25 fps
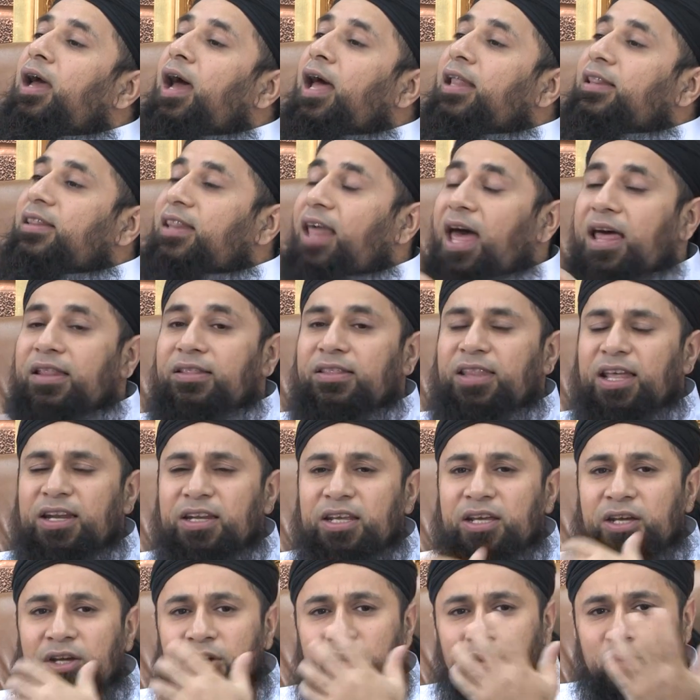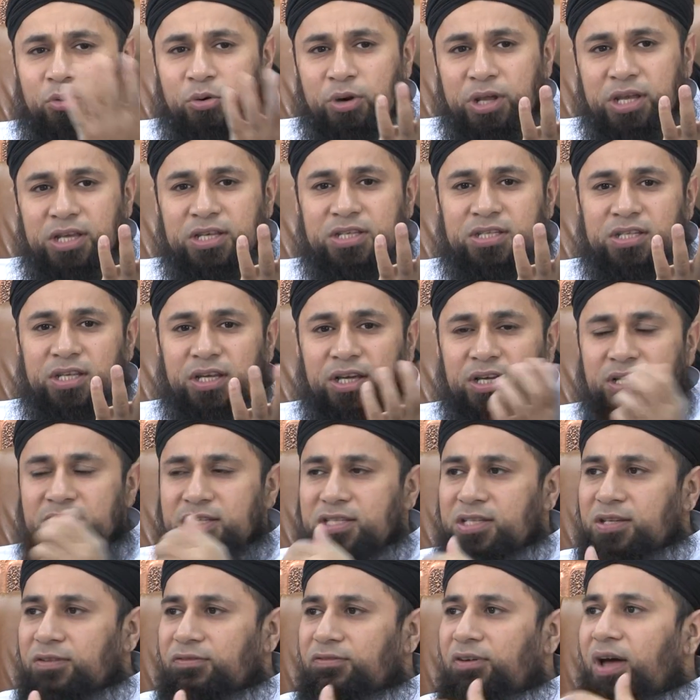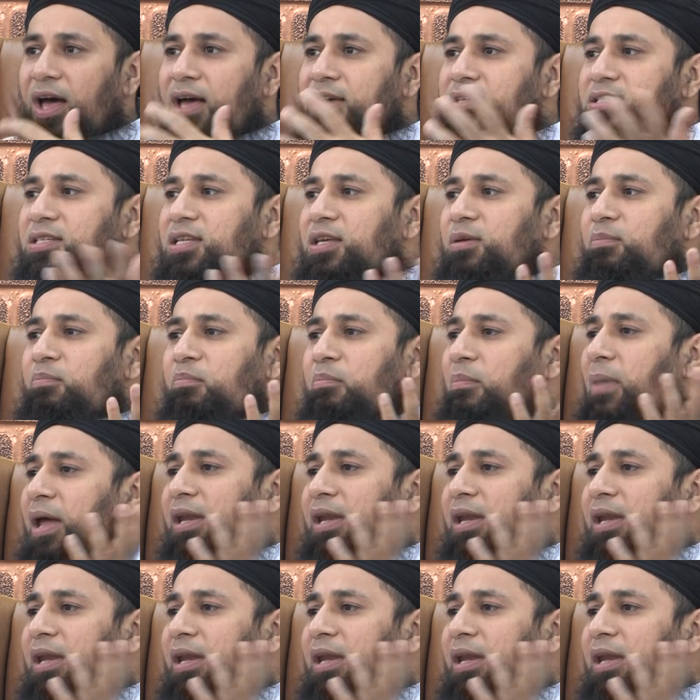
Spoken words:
and that then increasing and sufficing